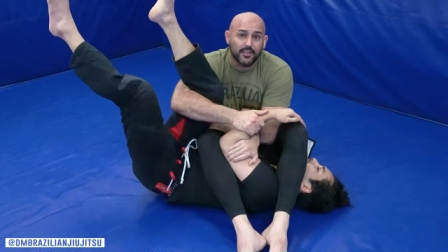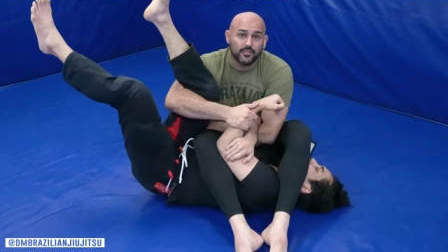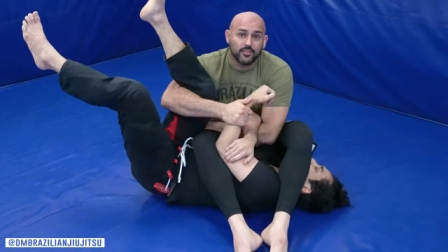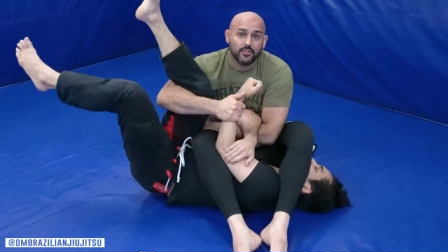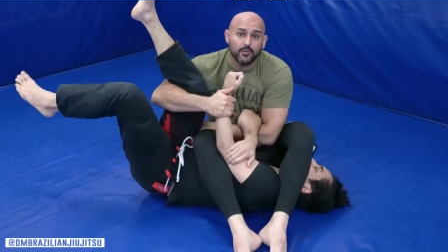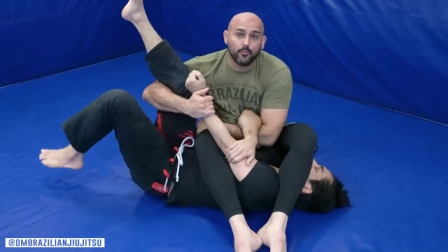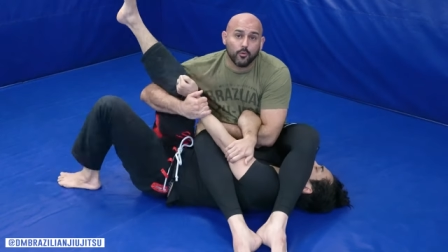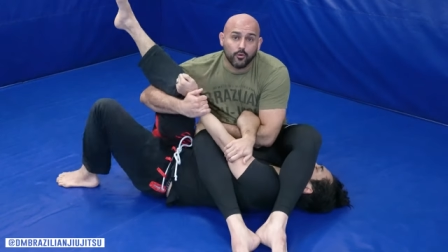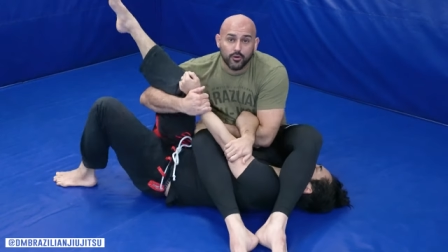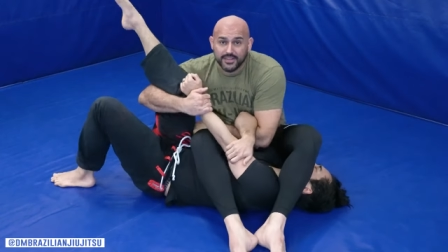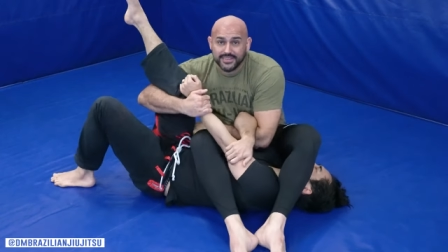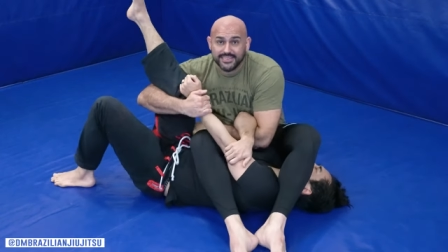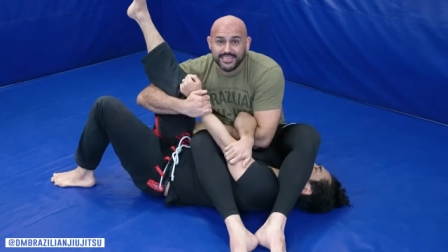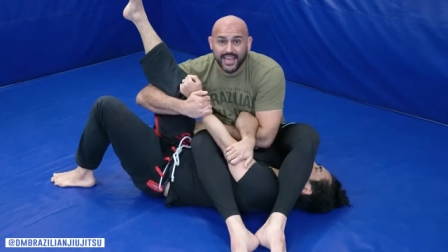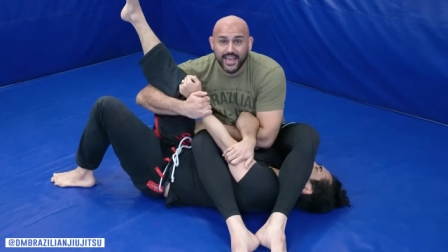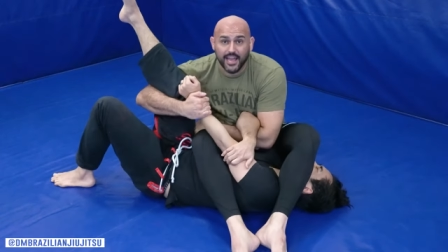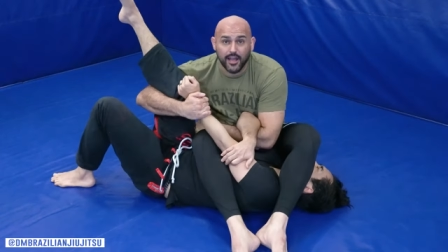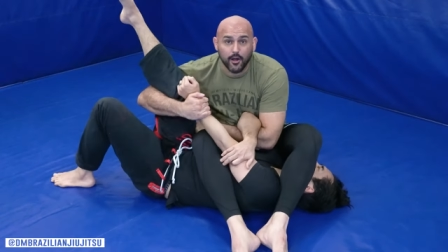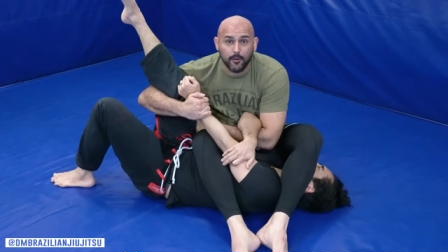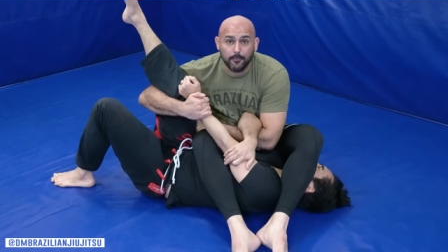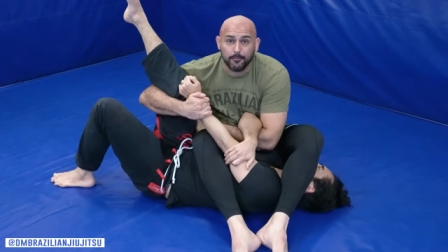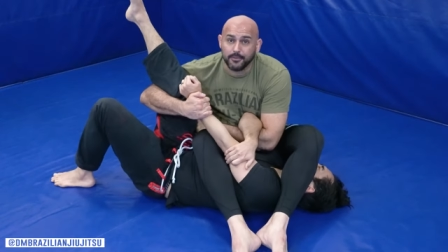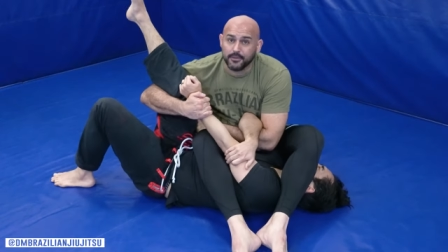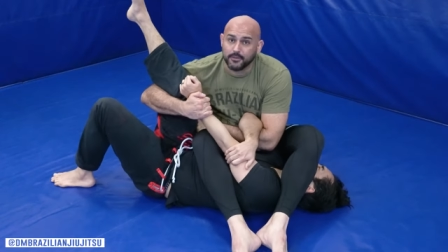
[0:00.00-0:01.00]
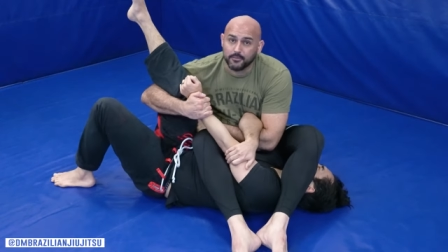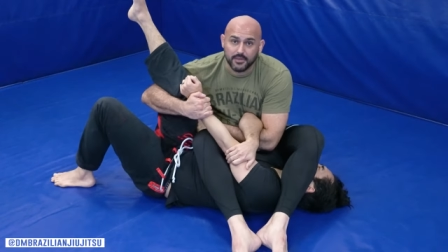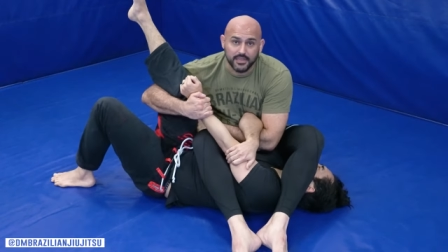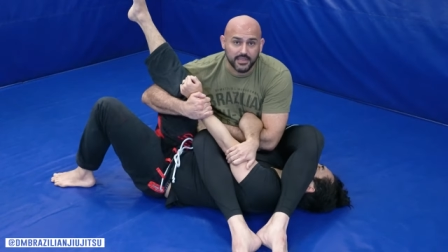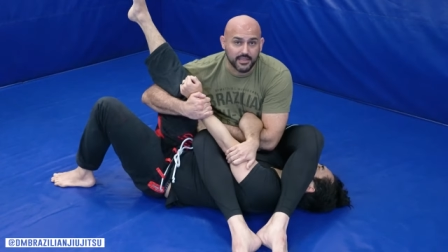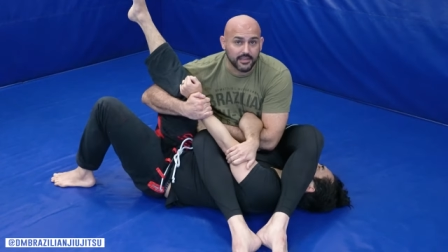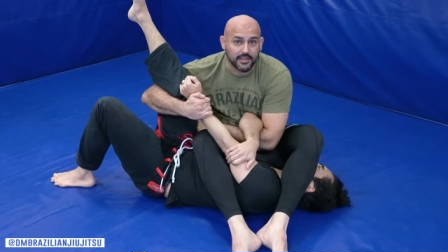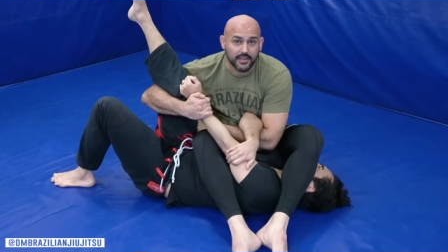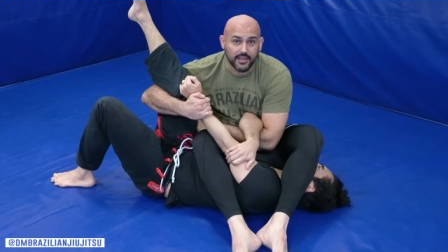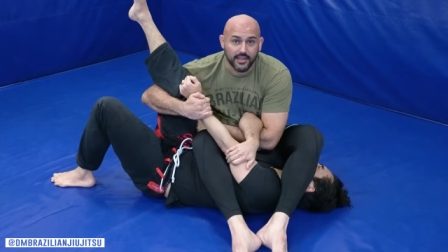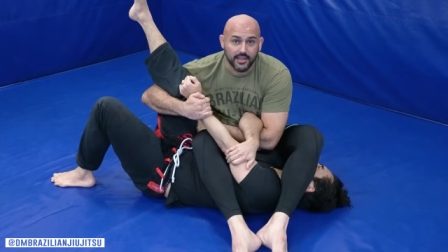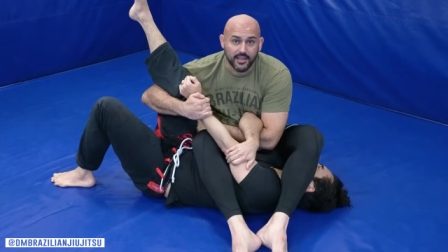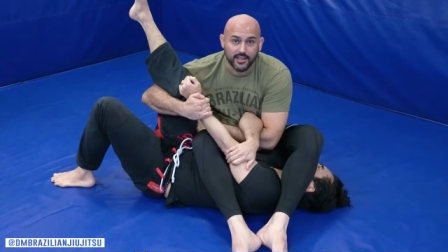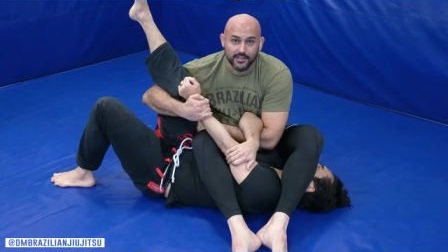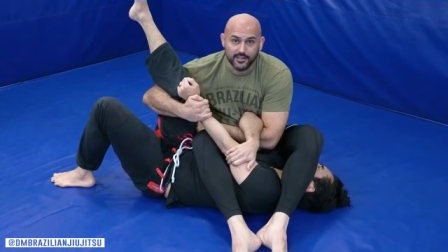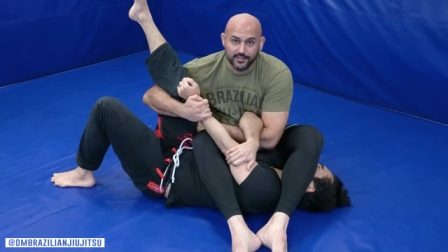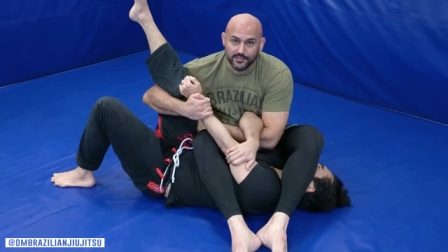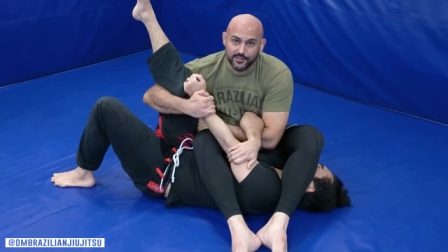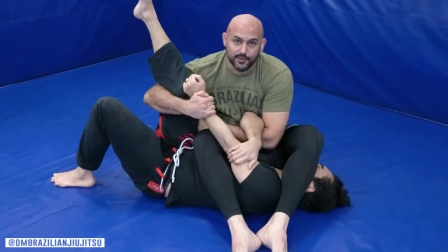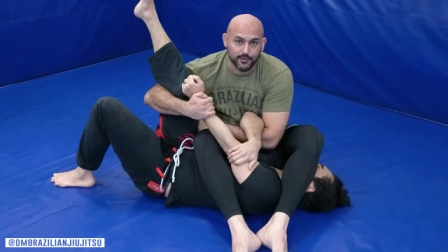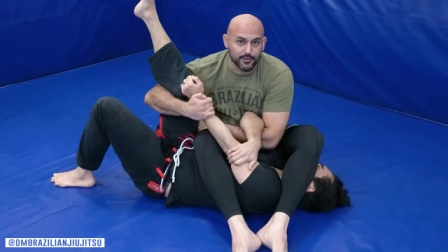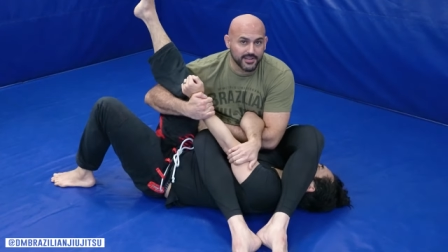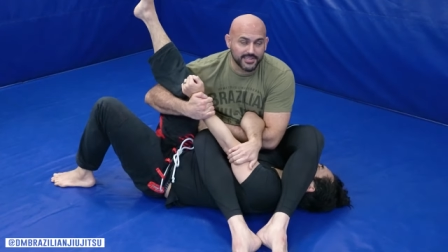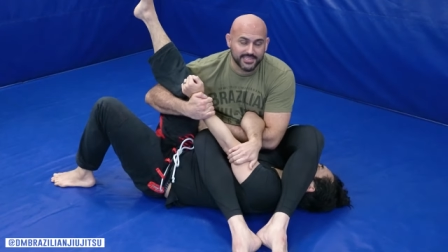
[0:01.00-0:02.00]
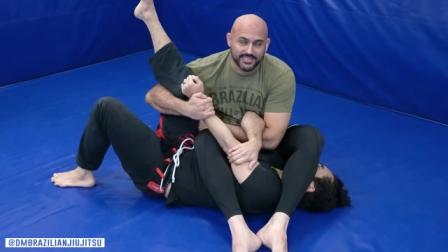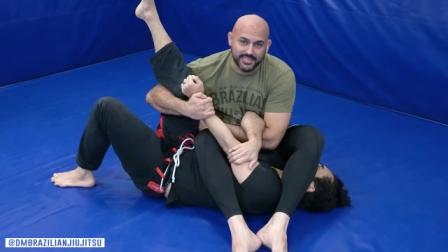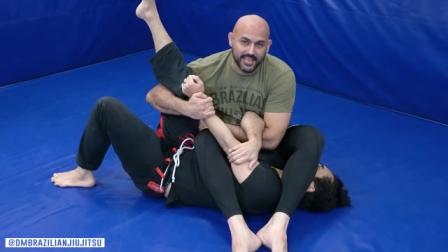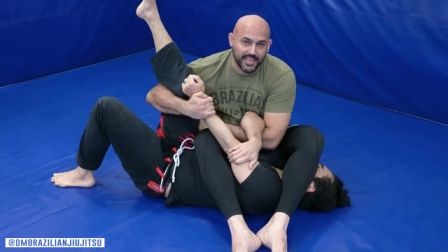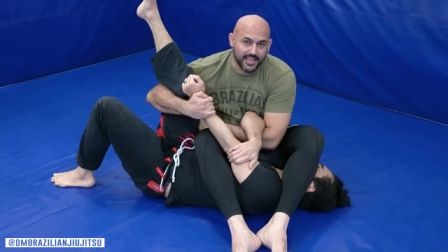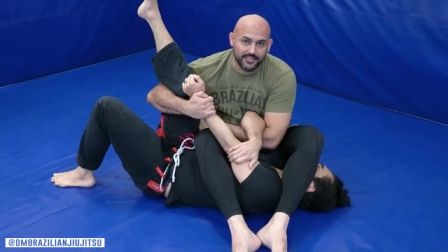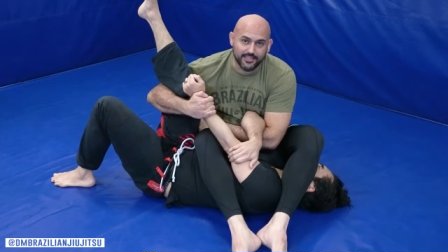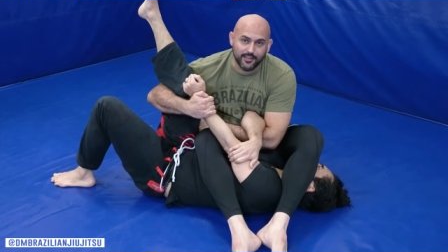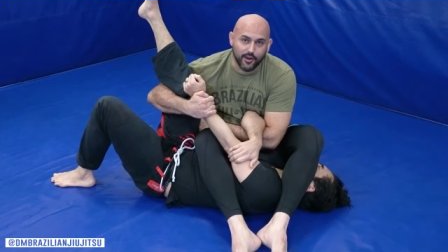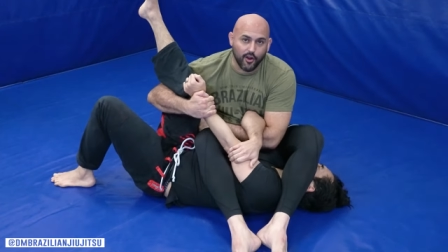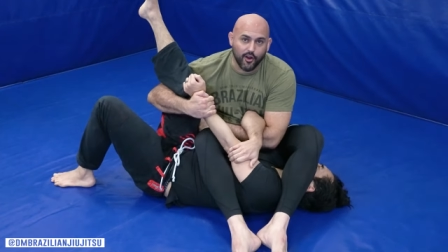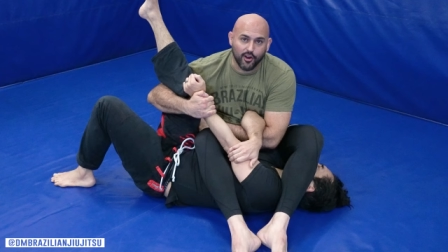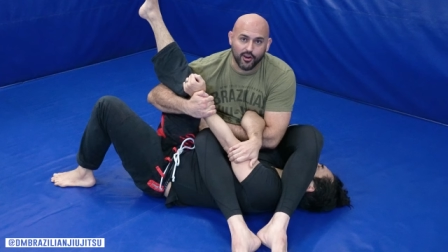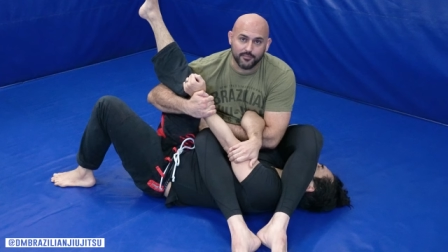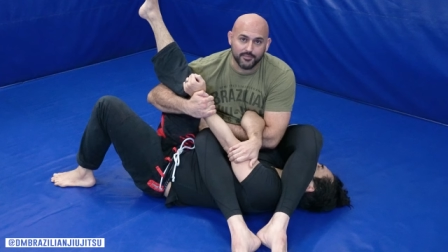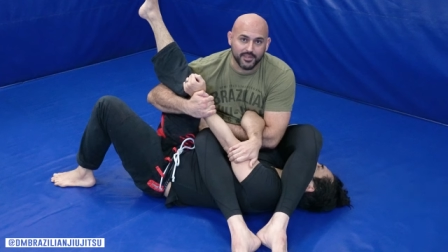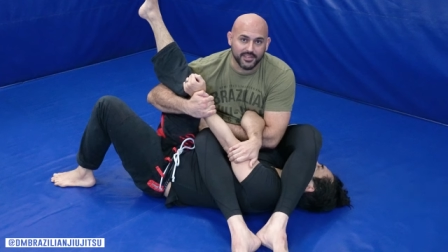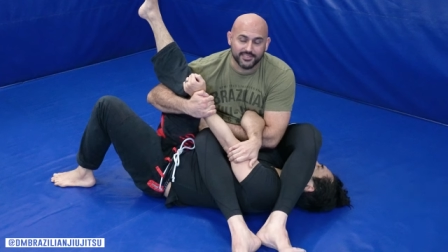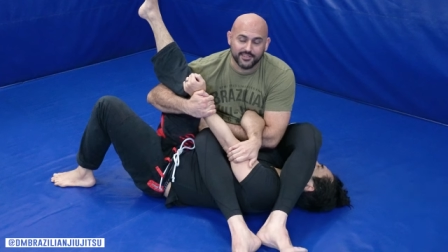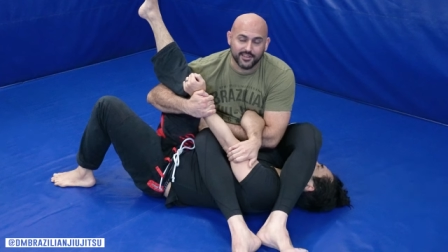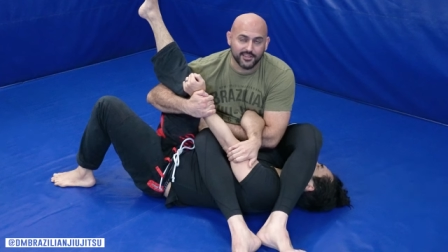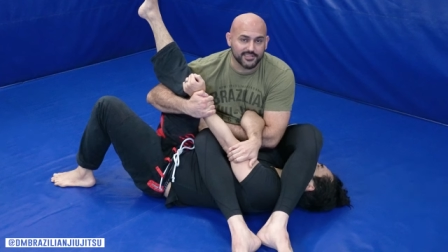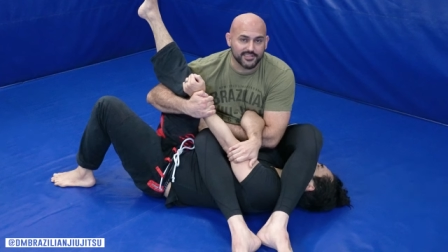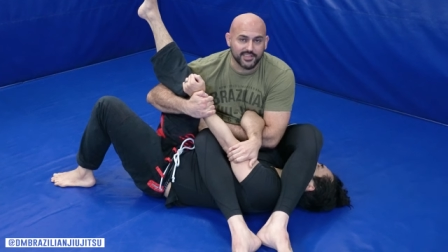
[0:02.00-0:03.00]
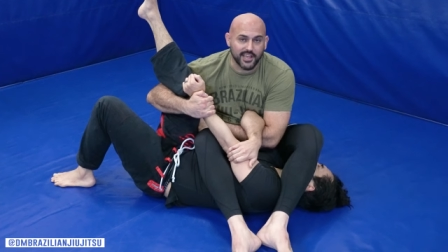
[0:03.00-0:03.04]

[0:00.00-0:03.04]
the more he's helping me to extend the arm that's on